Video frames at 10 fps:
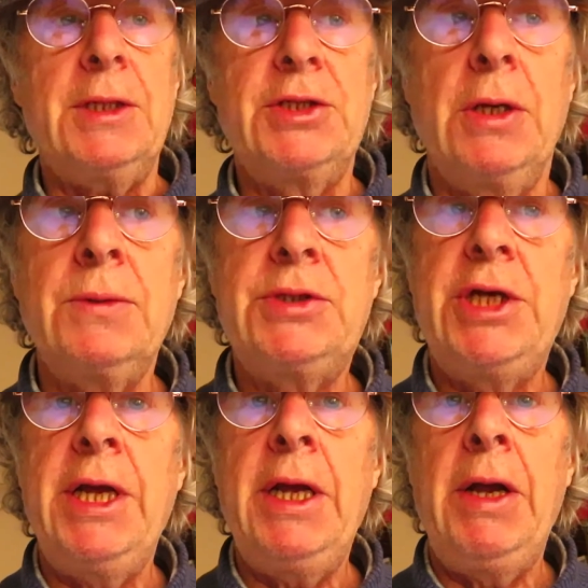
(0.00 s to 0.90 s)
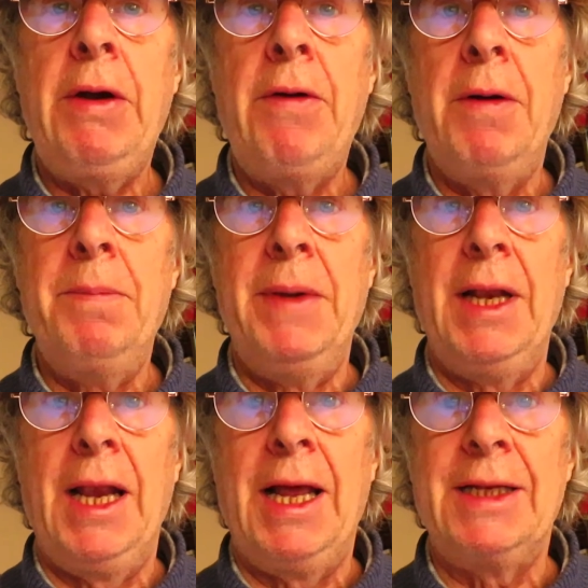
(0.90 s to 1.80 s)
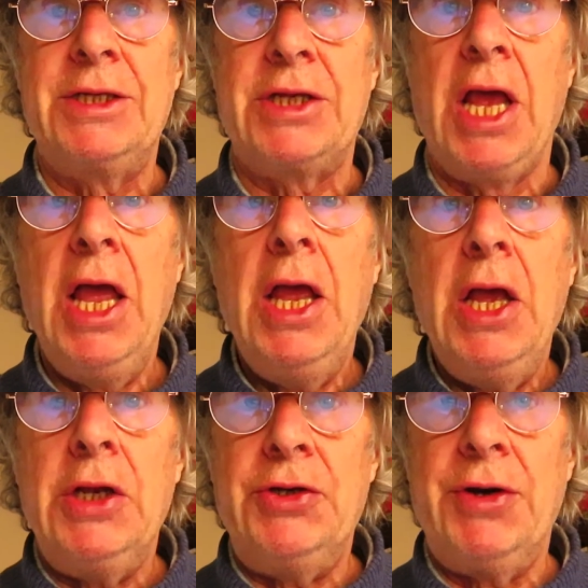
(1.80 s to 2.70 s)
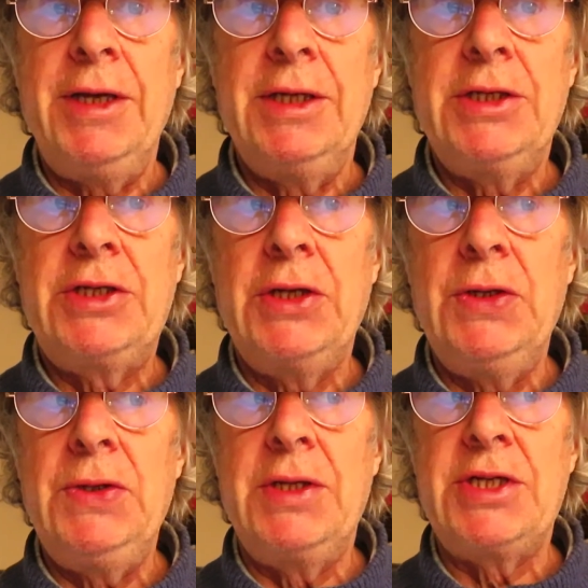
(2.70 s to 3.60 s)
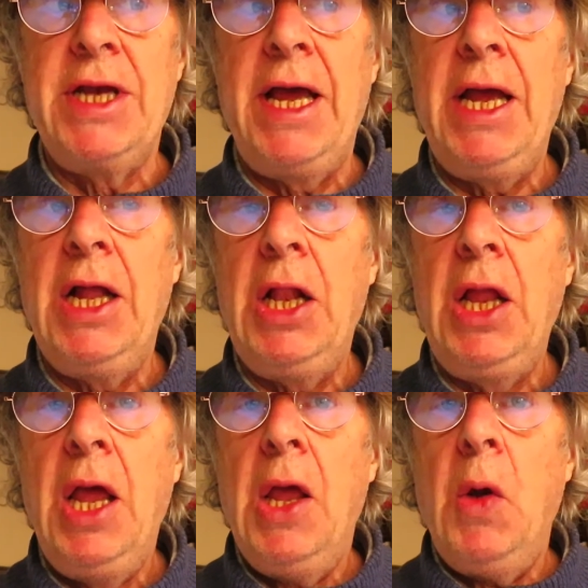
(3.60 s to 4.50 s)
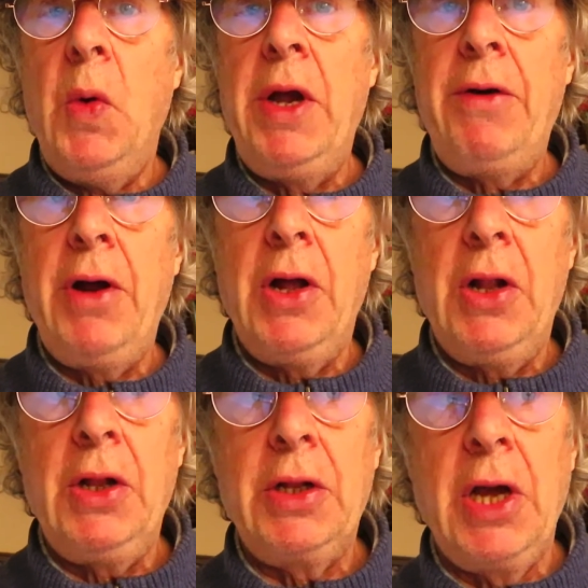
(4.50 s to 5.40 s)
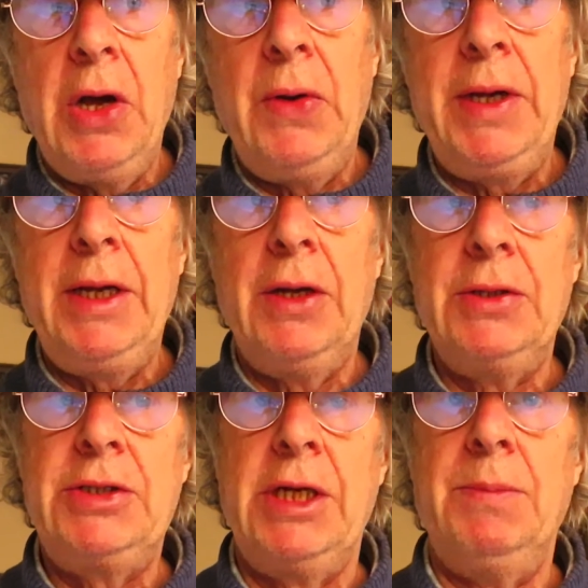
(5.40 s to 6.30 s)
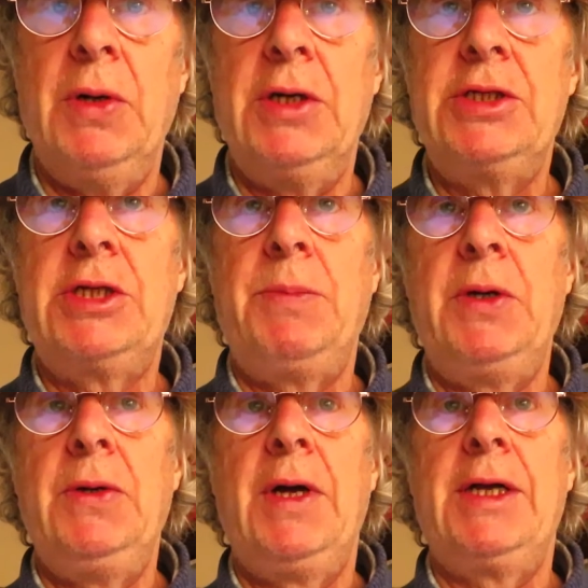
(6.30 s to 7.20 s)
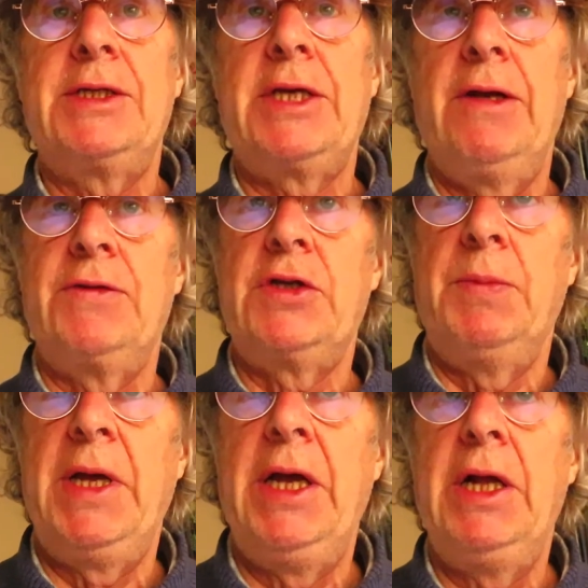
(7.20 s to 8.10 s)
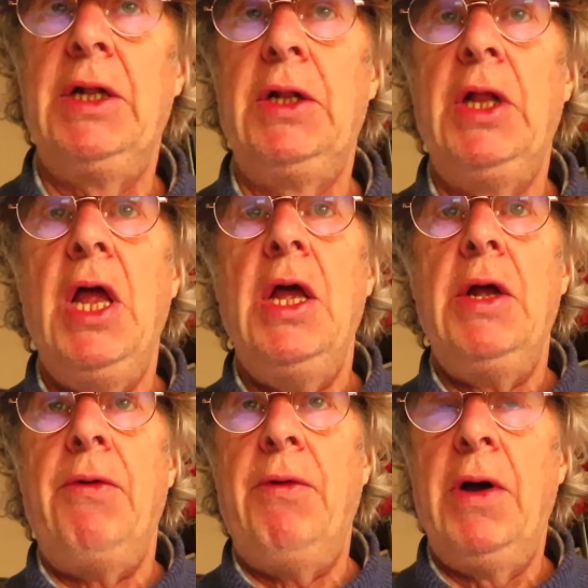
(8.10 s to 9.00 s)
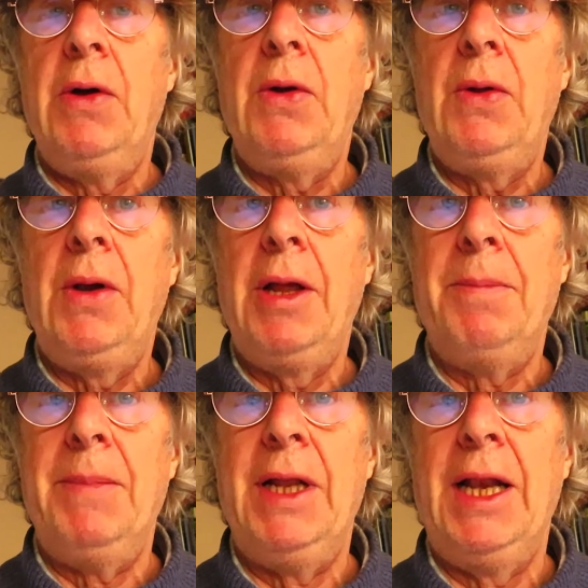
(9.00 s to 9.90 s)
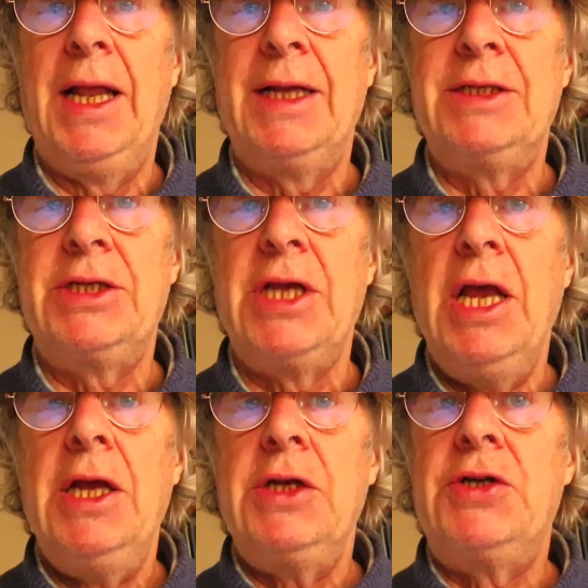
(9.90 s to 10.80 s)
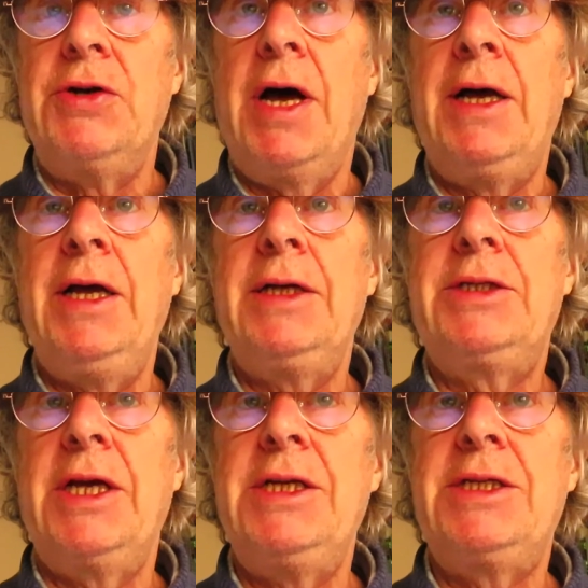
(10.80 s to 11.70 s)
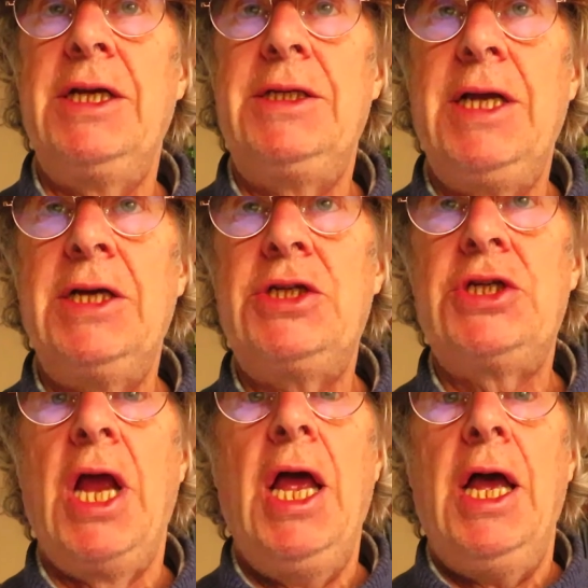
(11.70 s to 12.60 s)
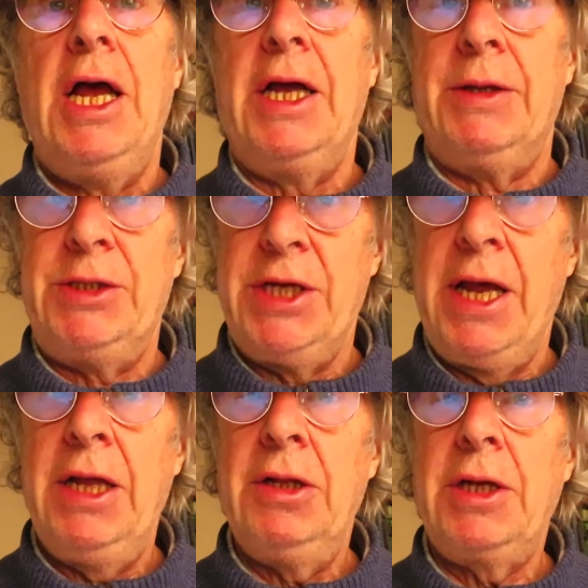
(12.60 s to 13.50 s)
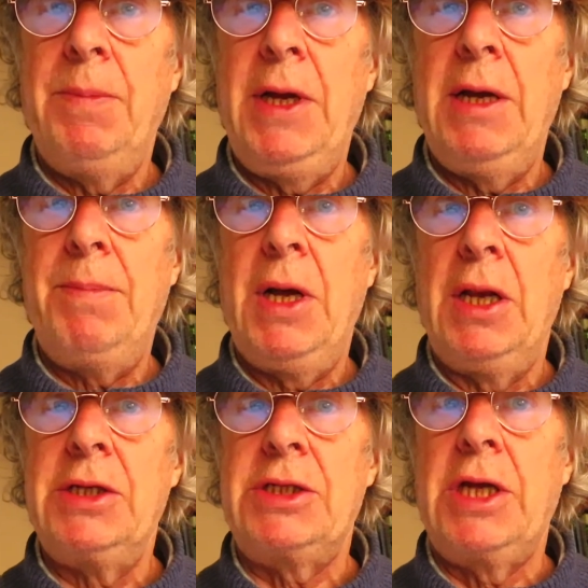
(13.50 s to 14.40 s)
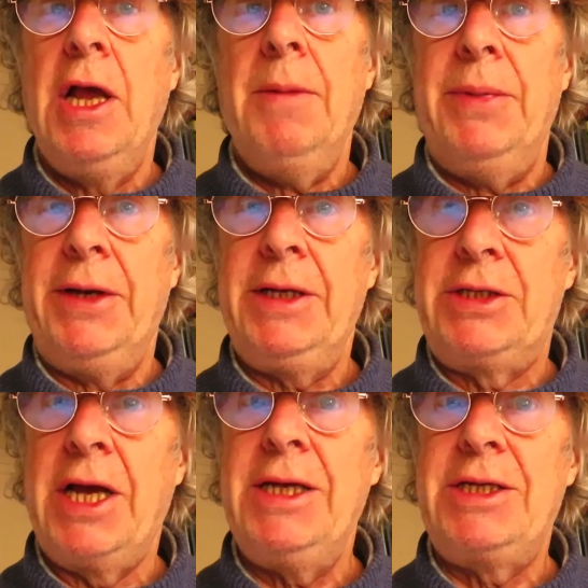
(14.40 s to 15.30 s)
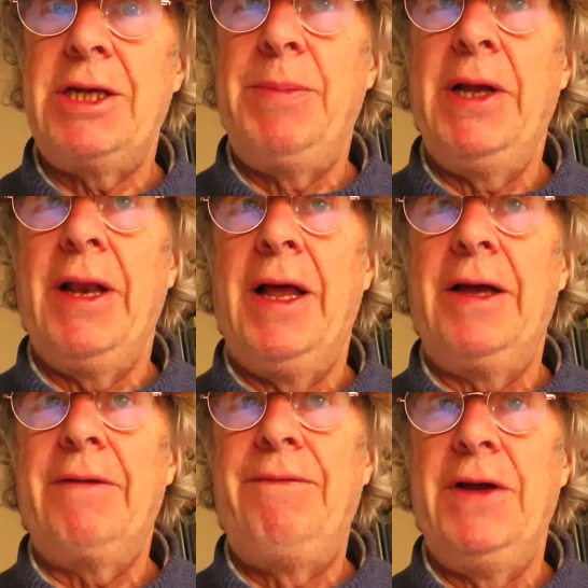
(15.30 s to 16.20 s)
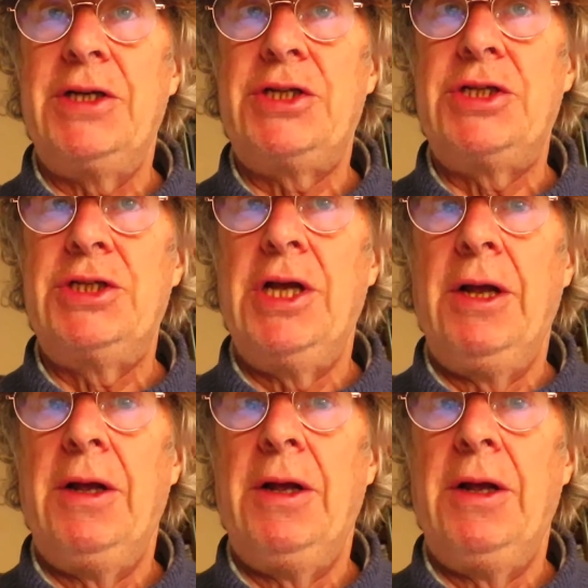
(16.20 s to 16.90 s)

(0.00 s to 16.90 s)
So cheer up, me lads, drink to the snail. We're all going hunting, boys, to brew ourselves some ale. Roll up, me lads, try a tasty dish. A snail can be a mollusk, but it tastes a bit like fish.